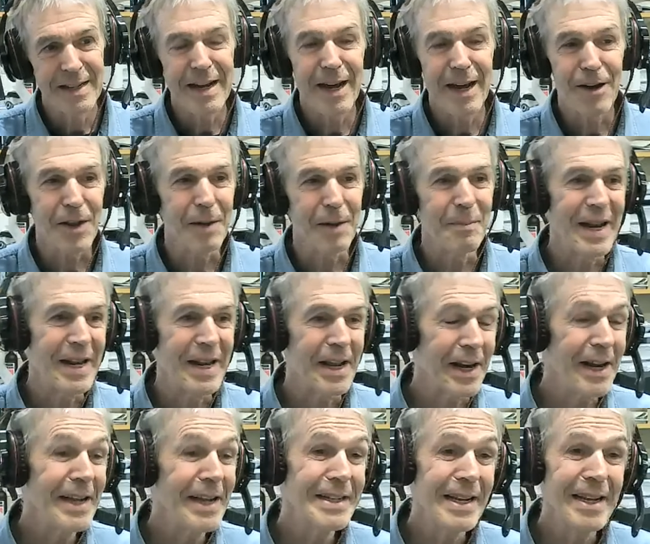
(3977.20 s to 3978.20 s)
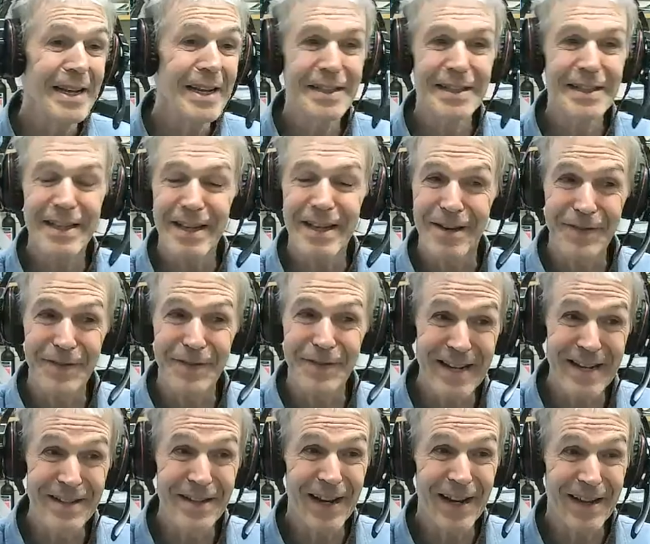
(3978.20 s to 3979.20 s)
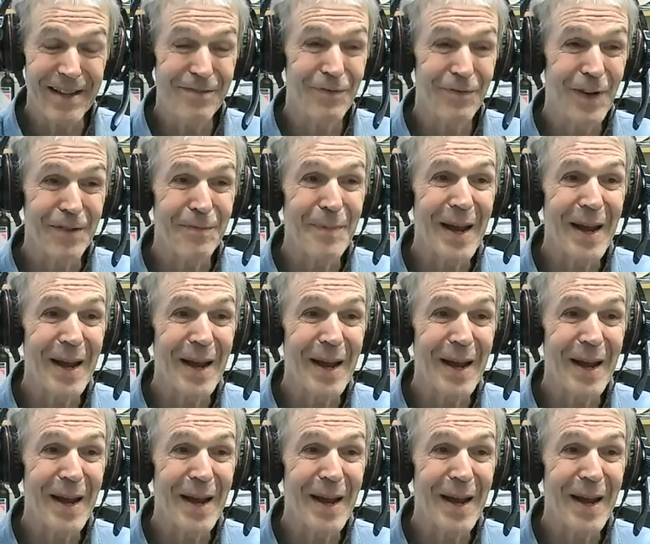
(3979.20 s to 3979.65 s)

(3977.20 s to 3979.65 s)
Now, there are many reasons. You've seen in one